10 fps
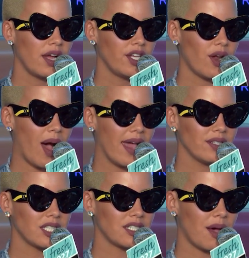you know, I
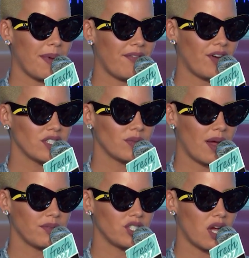used to tell my friends when
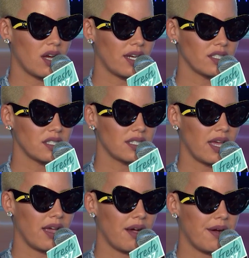I was young, I used to say,